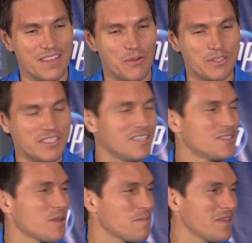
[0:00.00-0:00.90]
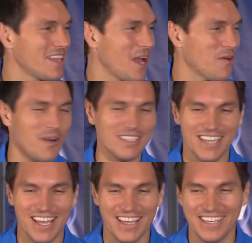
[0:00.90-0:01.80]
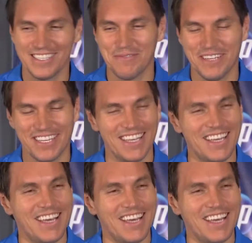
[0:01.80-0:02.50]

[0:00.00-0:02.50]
they were seeing something that I wasn't, I guess. But